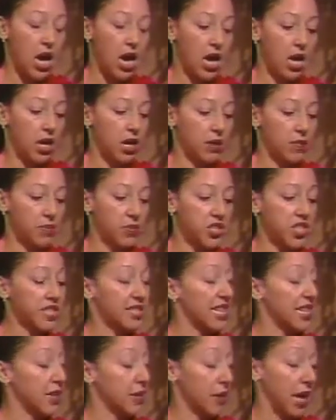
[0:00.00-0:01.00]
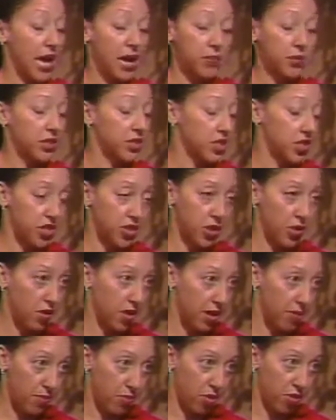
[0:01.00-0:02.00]
Yeah. Um, she's e- able to
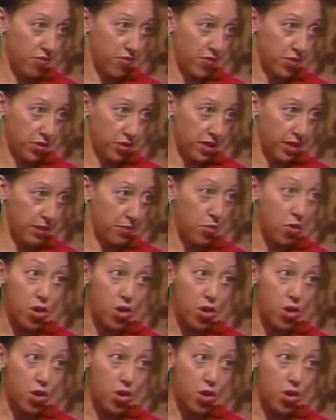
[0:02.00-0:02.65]
show up more fully,